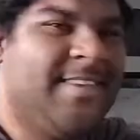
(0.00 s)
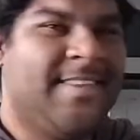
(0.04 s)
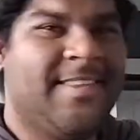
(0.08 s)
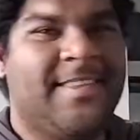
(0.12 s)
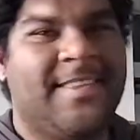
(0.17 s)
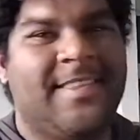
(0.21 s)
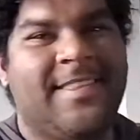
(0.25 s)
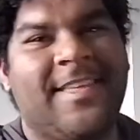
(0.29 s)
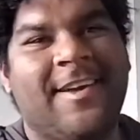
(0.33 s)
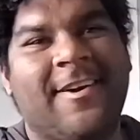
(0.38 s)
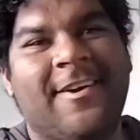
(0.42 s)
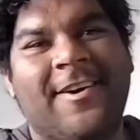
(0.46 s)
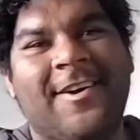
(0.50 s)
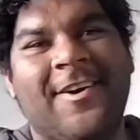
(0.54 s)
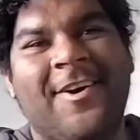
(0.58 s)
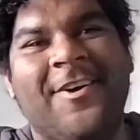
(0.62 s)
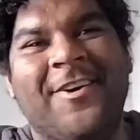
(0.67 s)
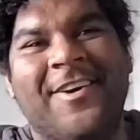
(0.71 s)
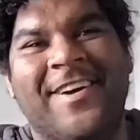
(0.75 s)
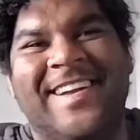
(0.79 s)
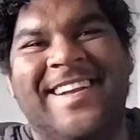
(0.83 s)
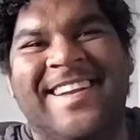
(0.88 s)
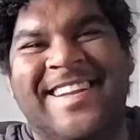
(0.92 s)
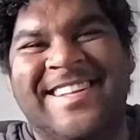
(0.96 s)
They're
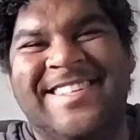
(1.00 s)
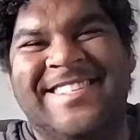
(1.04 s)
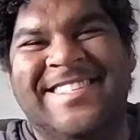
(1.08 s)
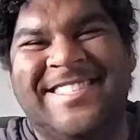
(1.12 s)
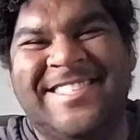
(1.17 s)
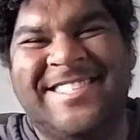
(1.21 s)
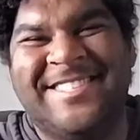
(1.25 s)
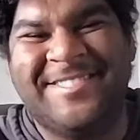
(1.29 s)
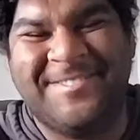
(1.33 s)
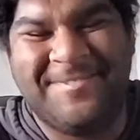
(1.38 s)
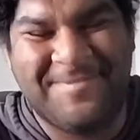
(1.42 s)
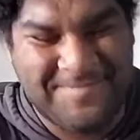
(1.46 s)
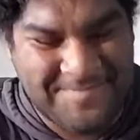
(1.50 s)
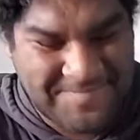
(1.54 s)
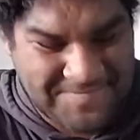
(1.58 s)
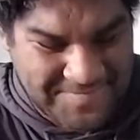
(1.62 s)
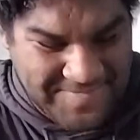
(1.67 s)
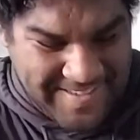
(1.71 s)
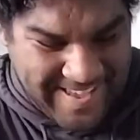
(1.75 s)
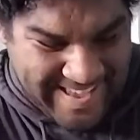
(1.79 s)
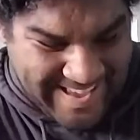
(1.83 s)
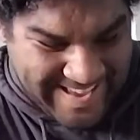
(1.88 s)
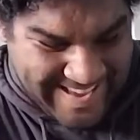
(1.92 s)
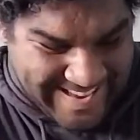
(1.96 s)
going to
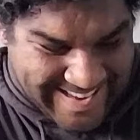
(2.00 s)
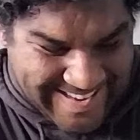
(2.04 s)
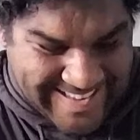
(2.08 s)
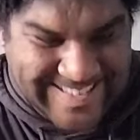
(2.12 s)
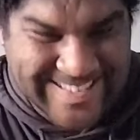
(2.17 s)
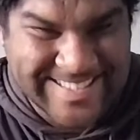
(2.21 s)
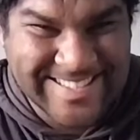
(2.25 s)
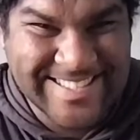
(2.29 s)
space.